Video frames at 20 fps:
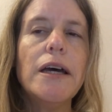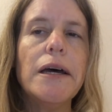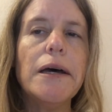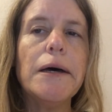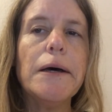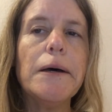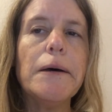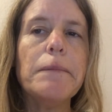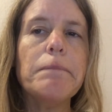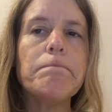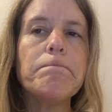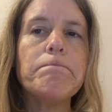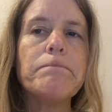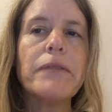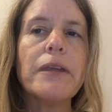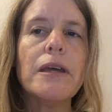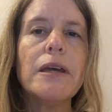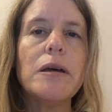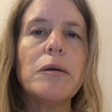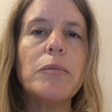
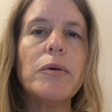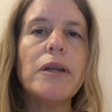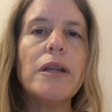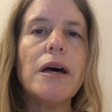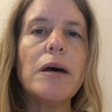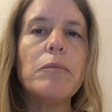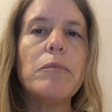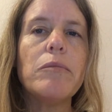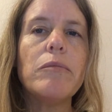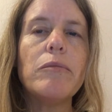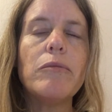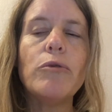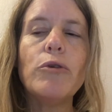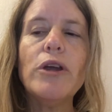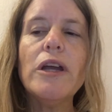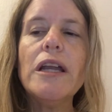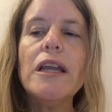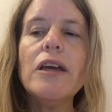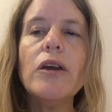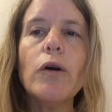But I'm
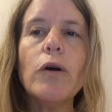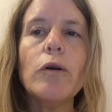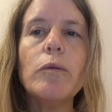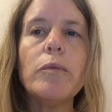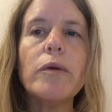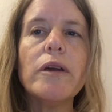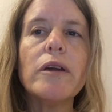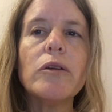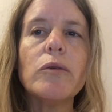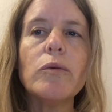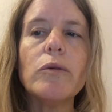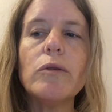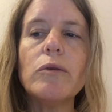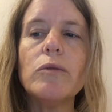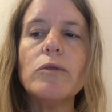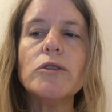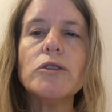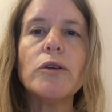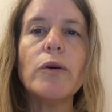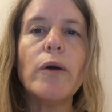really hoping it will
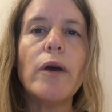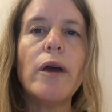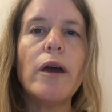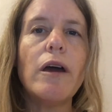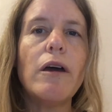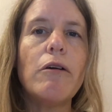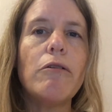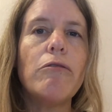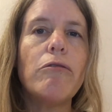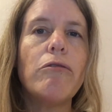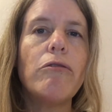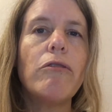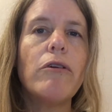also have